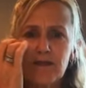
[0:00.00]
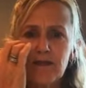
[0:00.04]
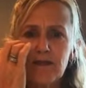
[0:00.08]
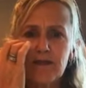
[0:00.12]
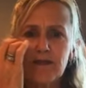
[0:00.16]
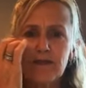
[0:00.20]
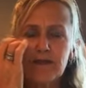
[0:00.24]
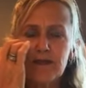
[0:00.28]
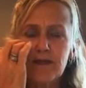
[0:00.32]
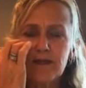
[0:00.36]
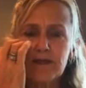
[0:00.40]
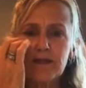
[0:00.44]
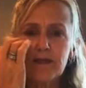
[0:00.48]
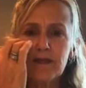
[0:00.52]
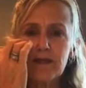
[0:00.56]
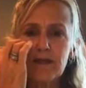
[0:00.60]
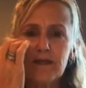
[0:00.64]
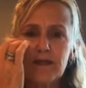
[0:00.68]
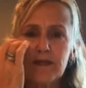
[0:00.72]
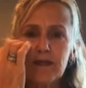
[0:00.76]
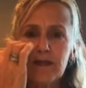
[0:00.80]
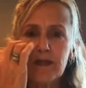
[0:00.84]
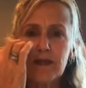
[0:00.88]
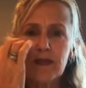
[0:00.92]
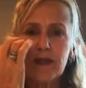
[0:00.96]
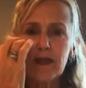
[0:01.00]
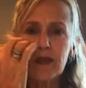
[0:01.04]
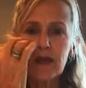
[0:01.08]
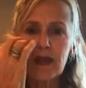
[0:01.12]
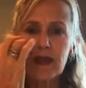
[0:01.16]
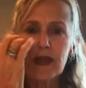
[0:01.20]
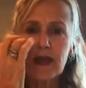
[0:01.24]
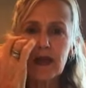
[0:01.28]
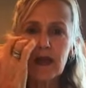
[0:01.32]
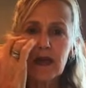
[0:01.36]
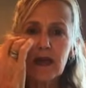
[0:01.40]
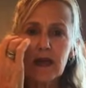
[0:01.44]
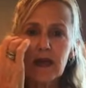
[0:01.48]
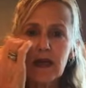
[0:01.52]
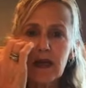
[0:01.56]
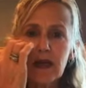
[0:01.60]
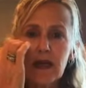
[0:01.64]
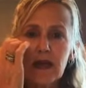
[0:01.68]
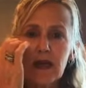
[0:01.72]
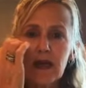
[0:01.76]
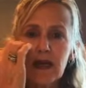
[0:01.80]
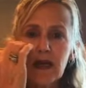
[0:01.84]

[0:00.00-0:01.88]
Nobody speaks.